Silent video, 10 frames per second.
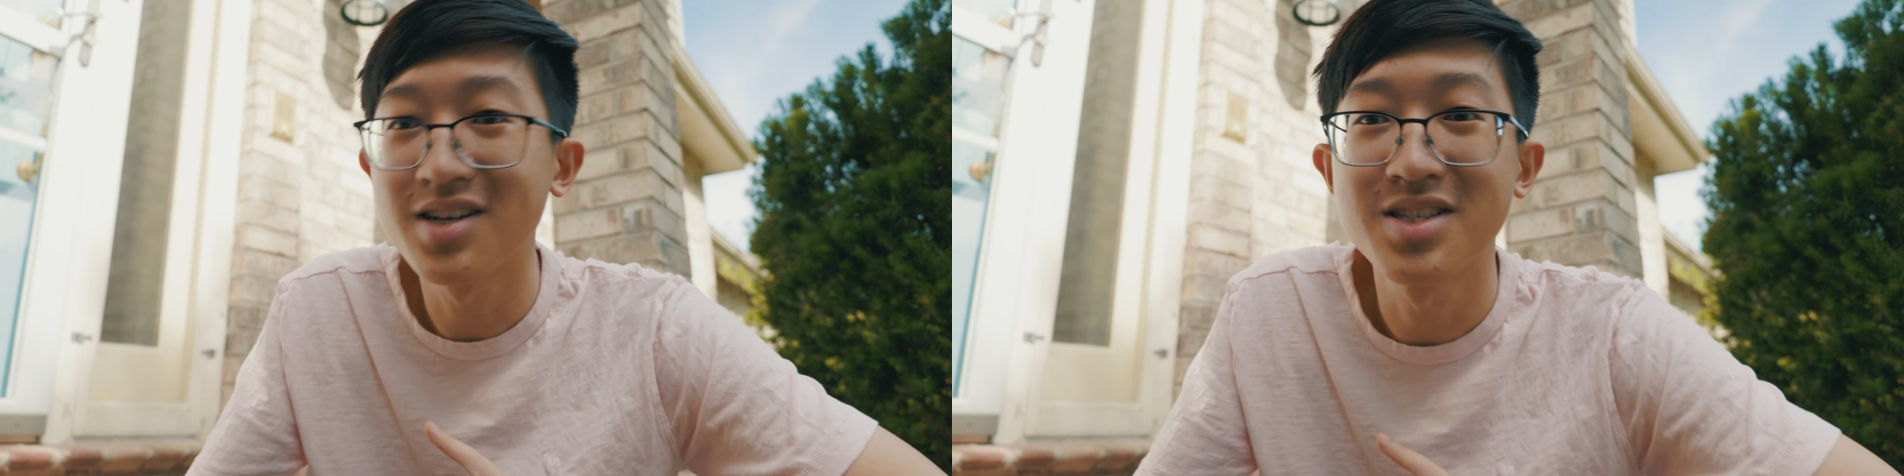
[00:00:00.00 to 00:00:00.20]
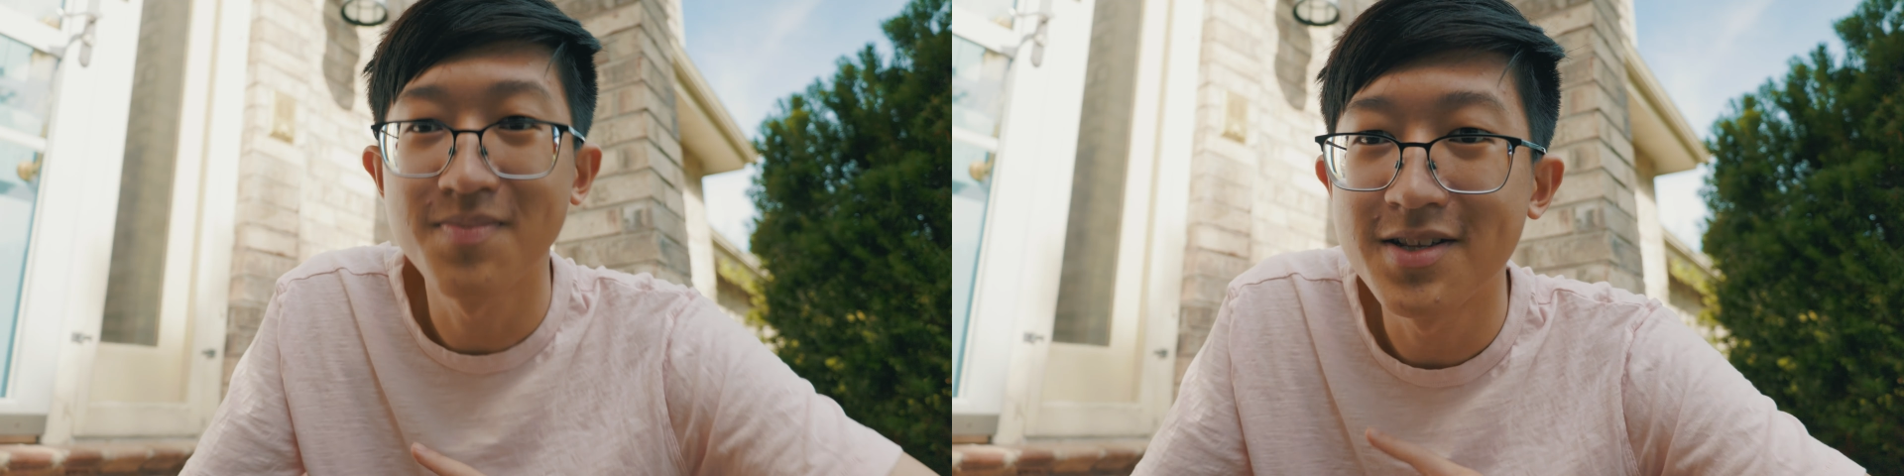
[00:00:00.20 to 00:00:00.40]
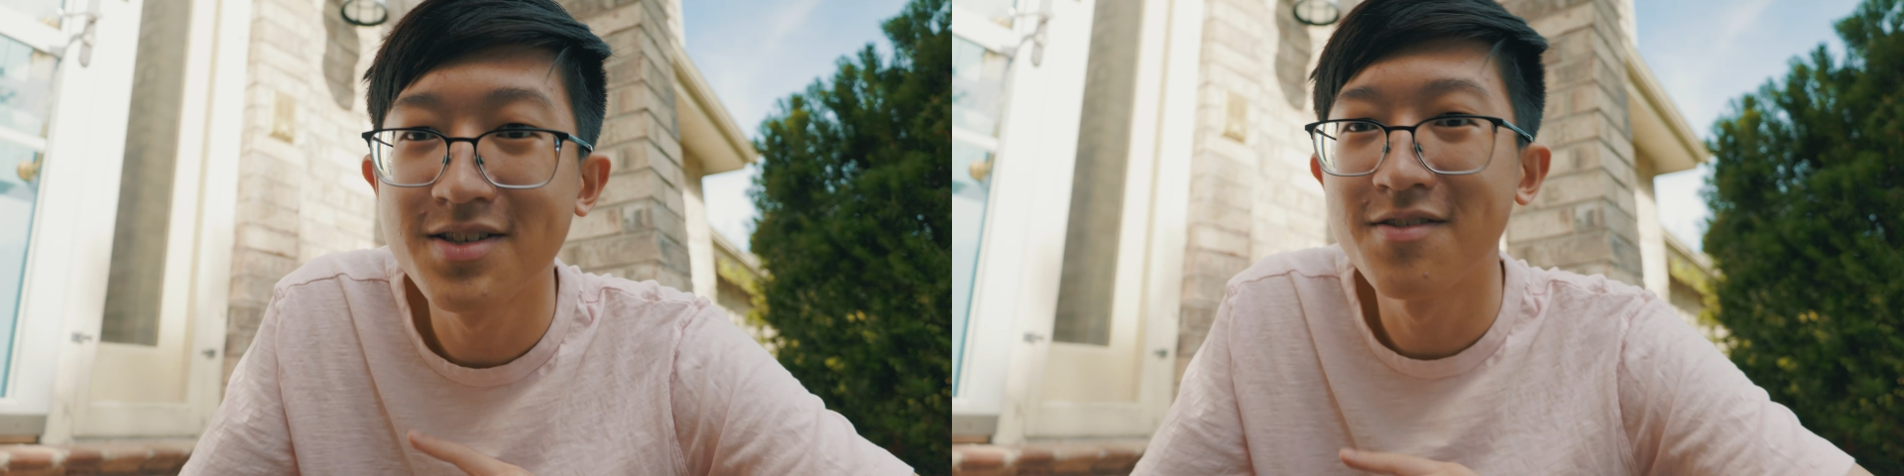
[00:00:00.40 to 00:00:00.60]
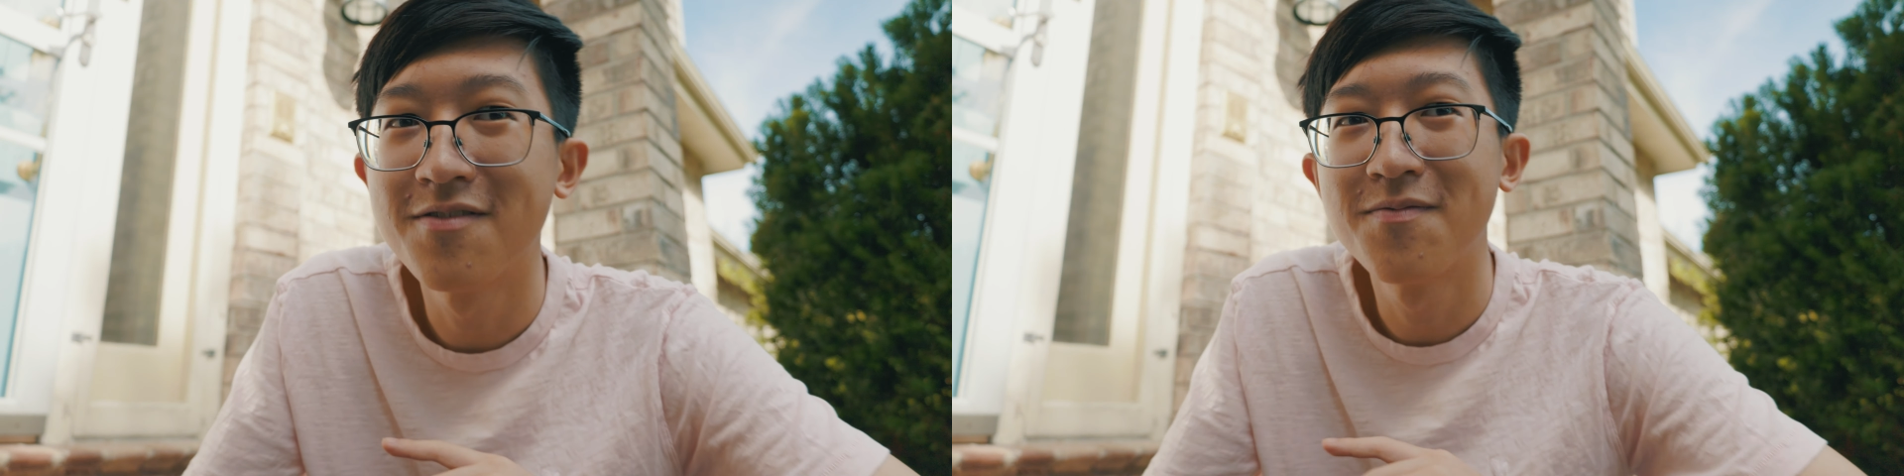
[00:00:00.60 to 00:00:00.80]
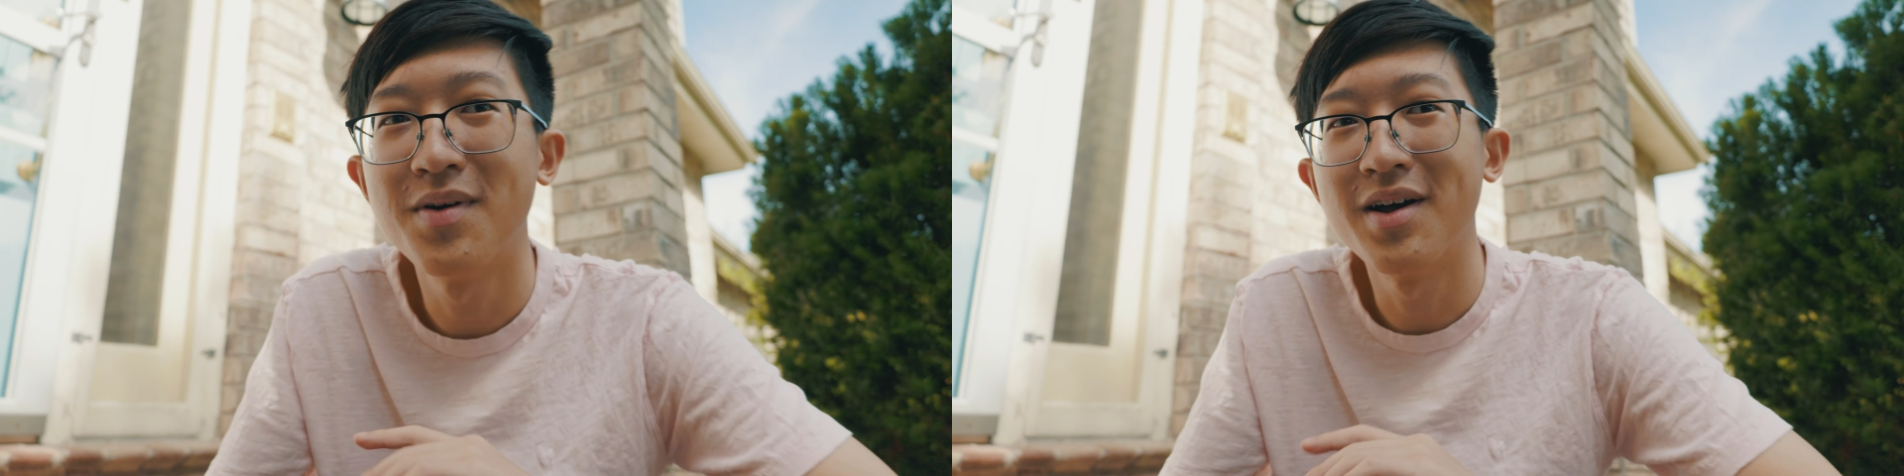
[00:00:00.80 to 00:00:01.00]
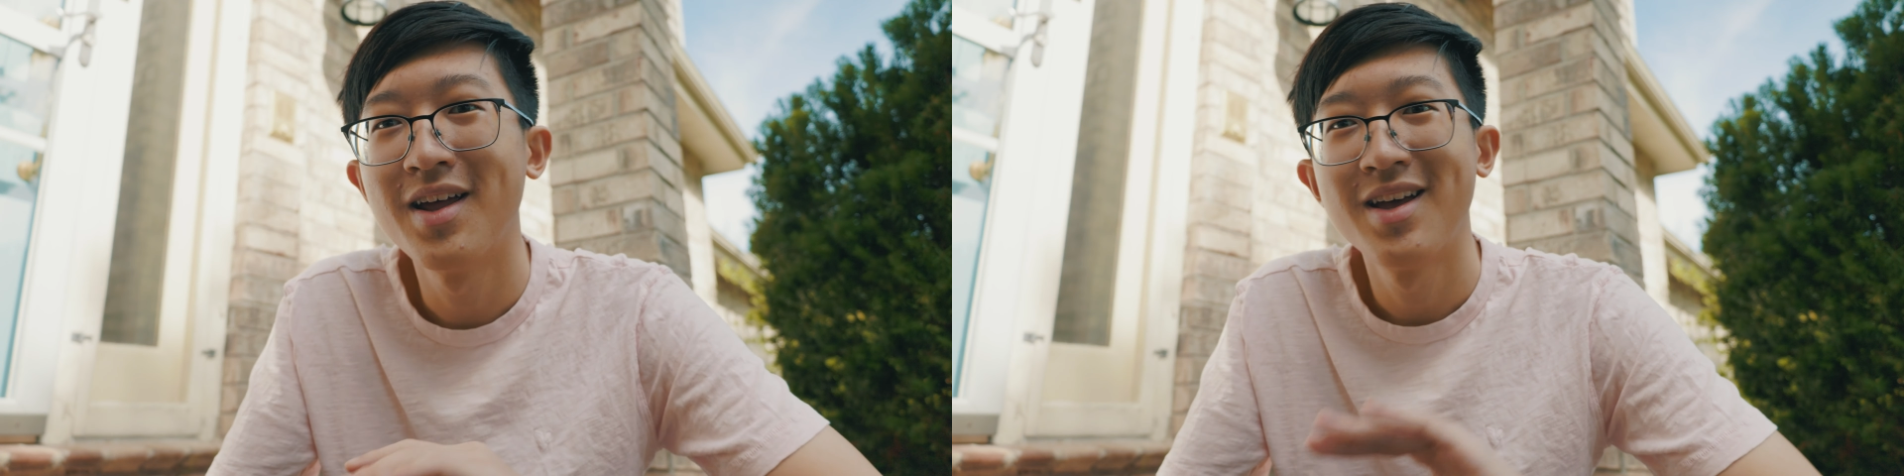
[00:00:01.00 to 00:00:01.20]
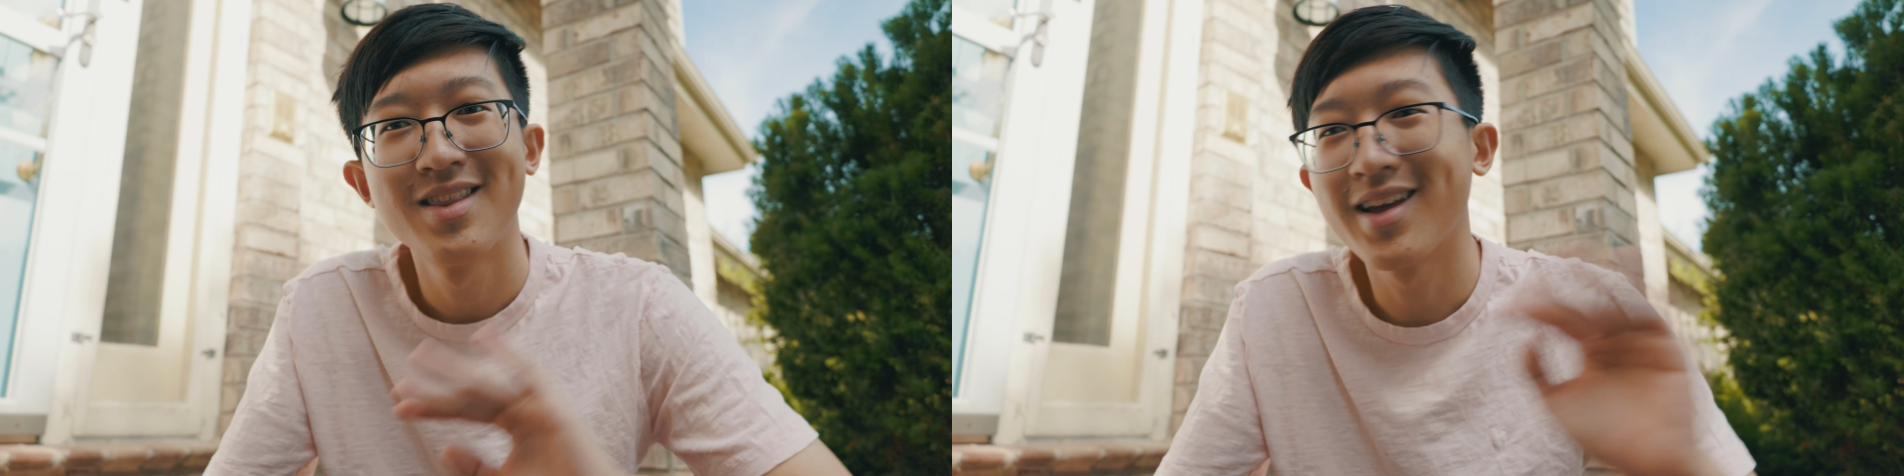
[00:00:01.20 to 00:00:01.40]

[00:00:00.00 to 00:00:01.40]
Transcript: expensive, but they